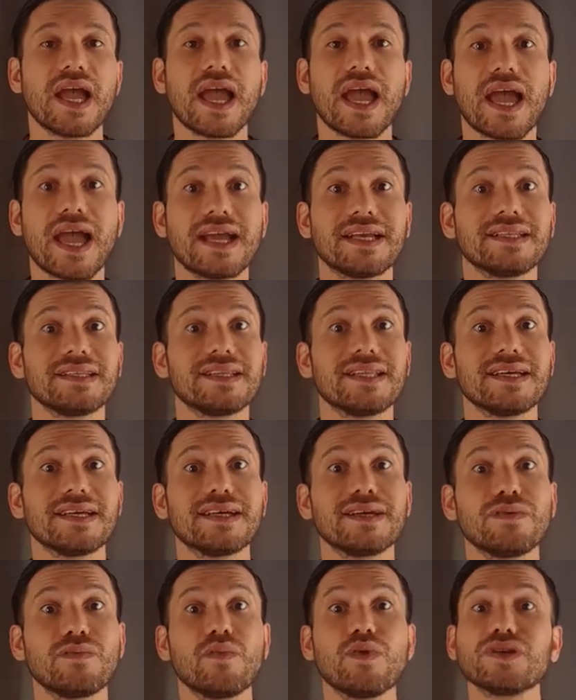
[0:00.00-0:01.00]

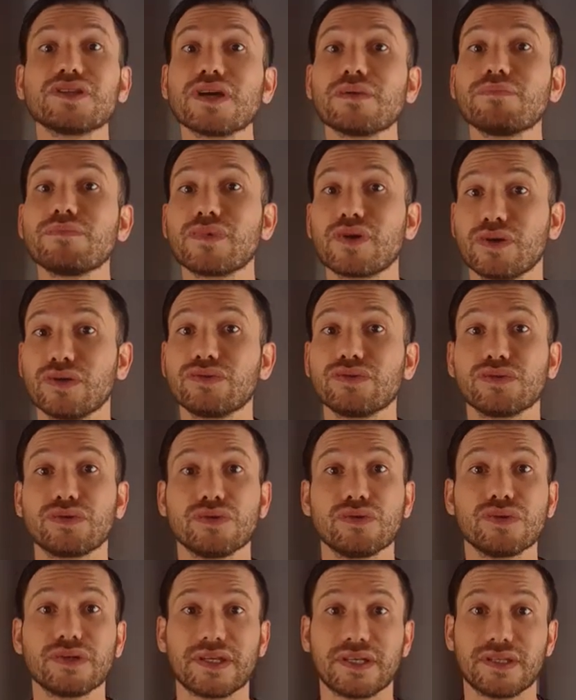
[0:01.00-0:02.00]
And what I'm going to
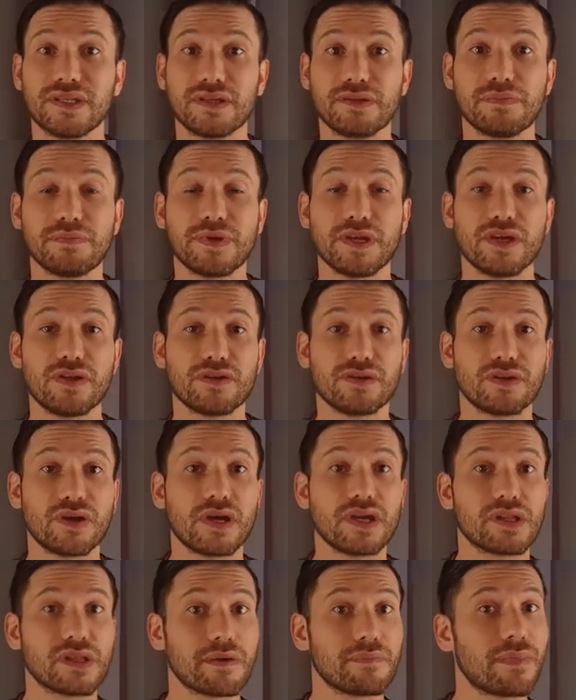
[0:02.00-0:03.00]
talk in this period
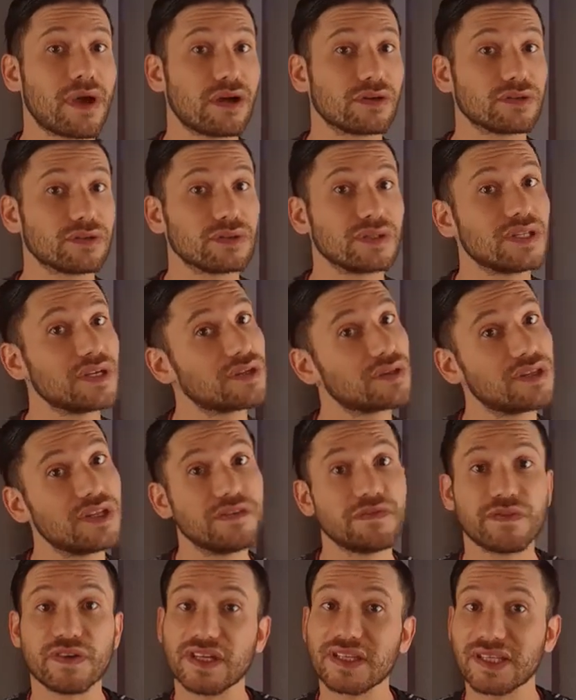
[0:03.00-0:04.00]
is about the
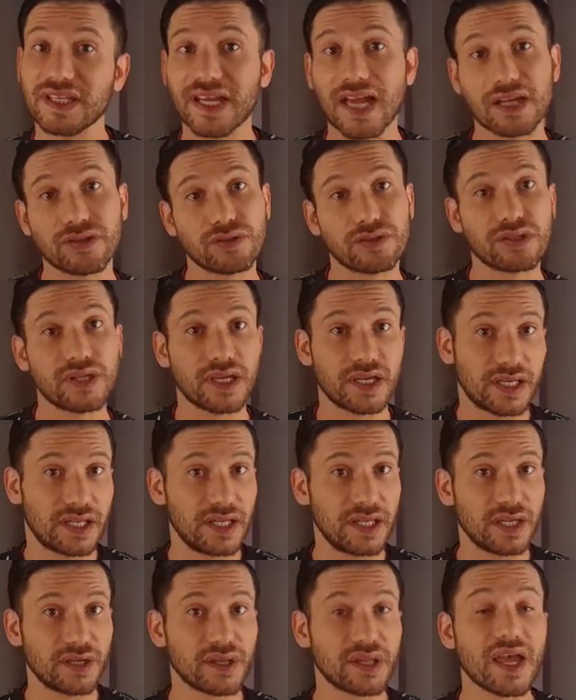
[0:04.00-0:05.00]
different kind of
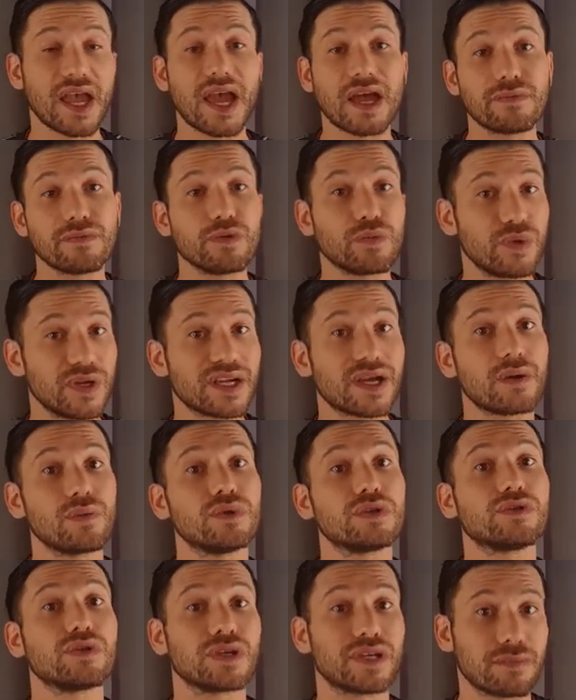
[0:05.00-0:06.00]
techniques. Every week I will
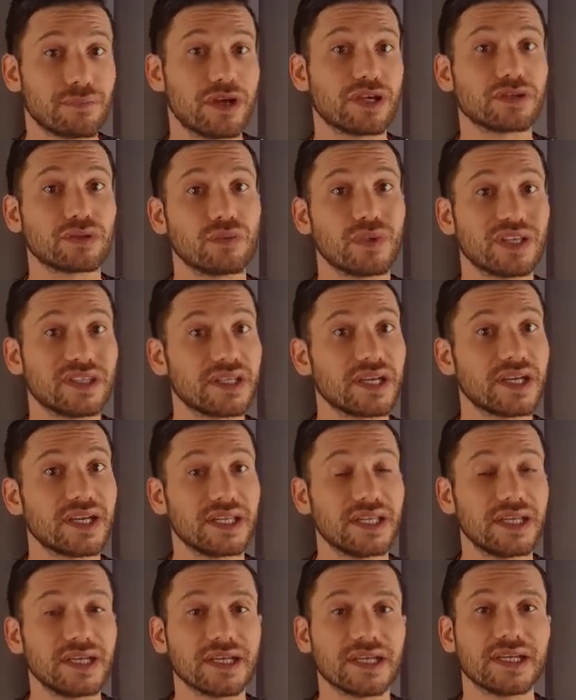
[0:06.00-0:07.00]
talk about one
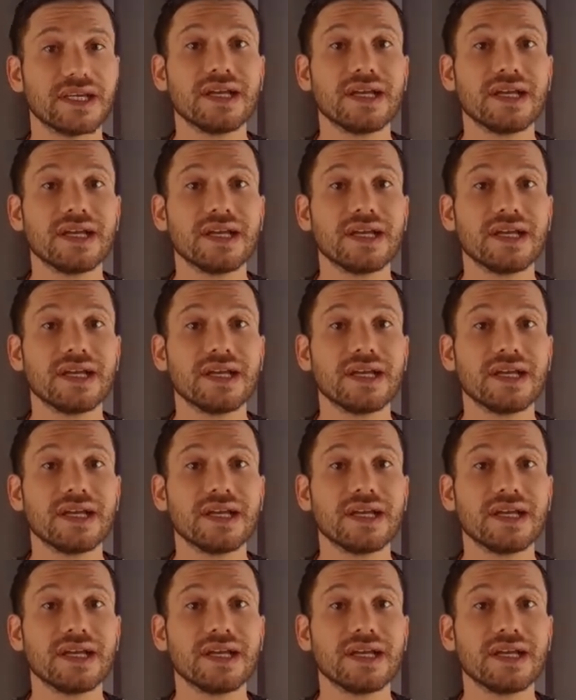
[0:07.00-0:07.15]
technique,